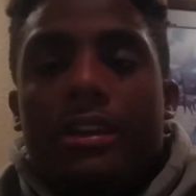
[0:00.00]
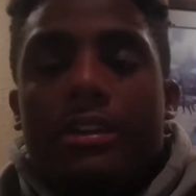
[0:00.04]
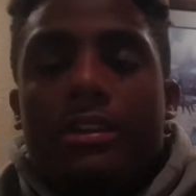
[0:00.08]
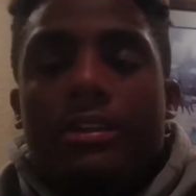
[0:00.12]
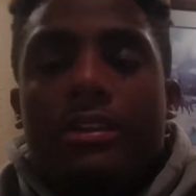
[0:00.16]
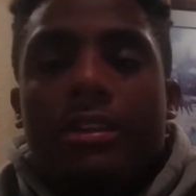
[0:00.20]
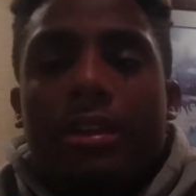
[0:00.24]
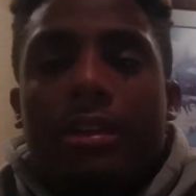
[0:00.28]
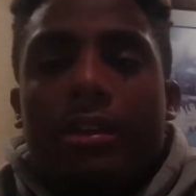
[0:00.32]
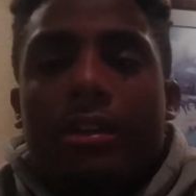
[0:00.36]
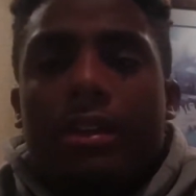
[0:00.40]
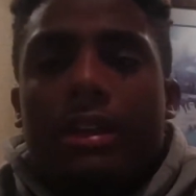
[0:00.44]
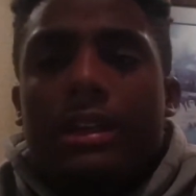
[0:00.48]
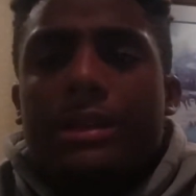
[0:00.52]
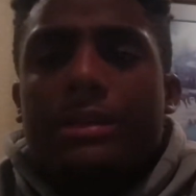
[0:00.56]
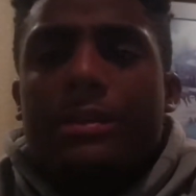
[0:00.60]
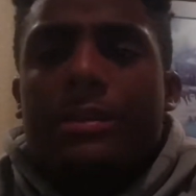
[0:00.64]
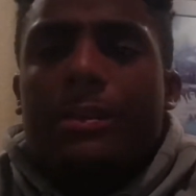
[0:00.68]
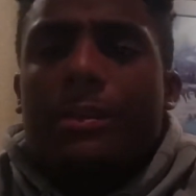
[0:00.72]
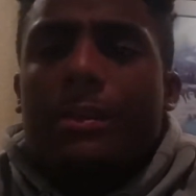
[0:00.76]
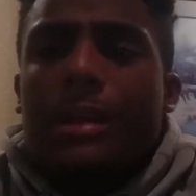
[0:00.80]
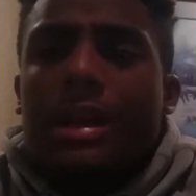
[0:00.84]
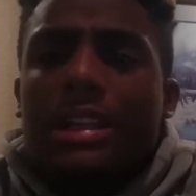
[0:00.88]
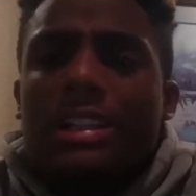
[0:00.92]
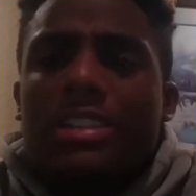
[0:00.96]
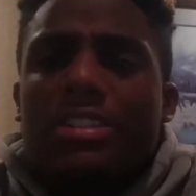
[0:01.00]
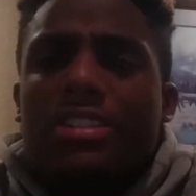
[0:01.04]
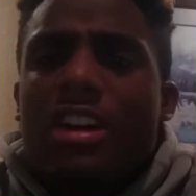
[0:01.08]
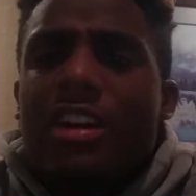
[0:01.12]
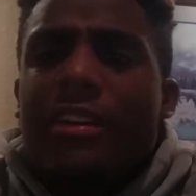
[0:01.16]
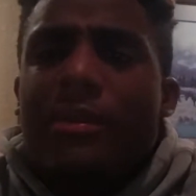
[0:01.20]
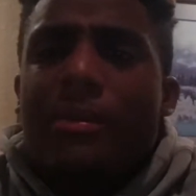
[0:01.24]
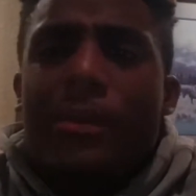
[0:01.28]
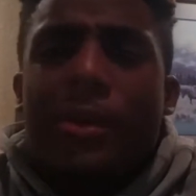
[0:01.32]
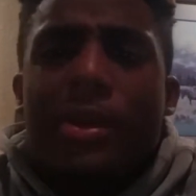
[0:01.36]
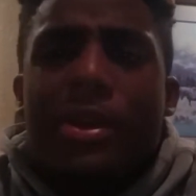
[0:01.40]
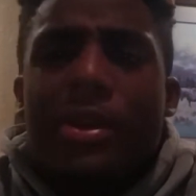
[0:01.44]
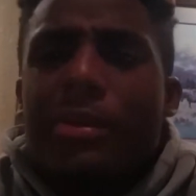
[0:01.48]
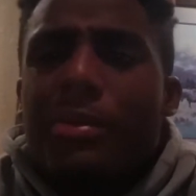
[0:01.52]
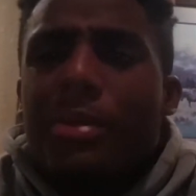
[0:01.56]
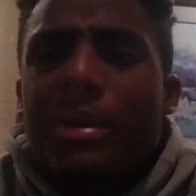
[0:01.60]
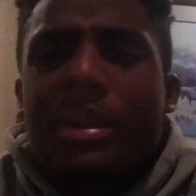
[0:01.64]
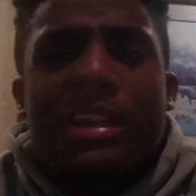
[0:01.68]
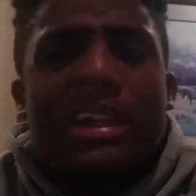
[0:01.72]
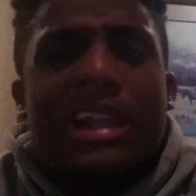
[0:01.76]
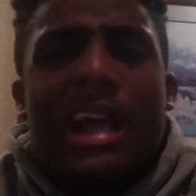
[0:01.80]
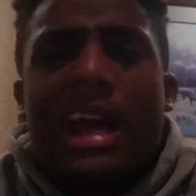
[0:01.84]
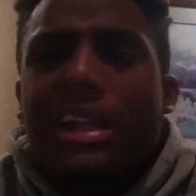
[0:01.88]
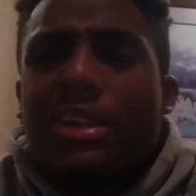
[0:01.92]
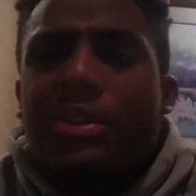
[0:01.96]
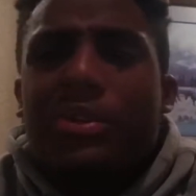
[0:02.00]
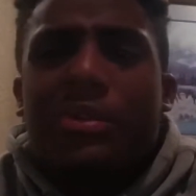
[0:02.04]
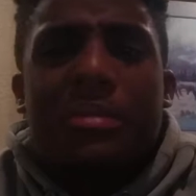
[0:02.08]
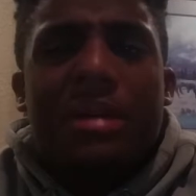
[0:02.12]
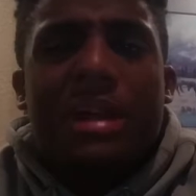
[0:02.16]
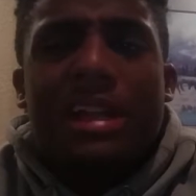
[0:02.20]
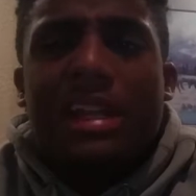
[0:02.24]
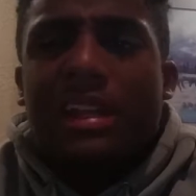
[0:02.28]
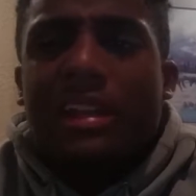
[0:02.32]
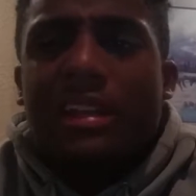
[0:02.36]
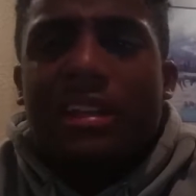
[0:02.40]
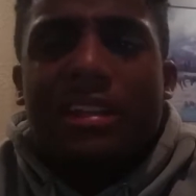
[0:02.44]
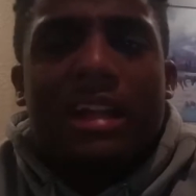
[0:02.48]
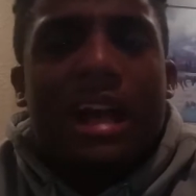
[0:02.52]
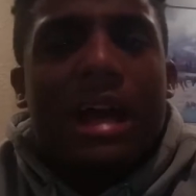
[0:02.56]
during my sophomore year, but not too many.